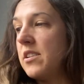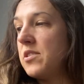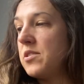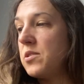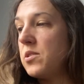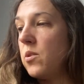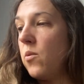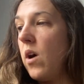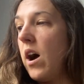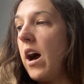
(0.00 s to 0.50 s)

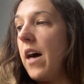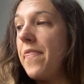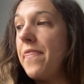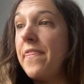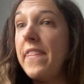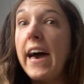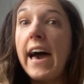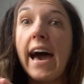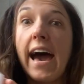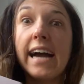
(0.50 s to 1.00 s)
So
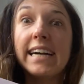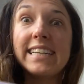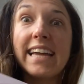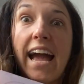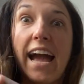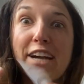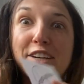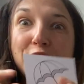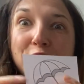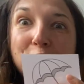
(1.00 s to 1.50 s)
that
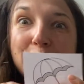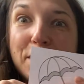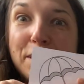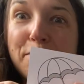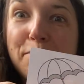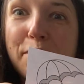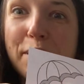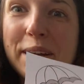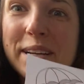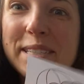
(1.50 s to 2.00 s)
actually
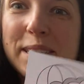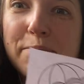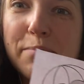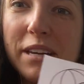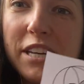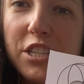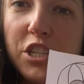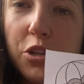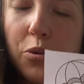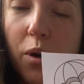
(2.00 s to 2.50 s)
brings
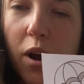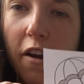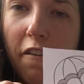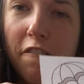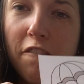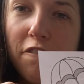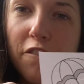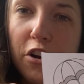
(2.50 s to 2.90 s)
me to our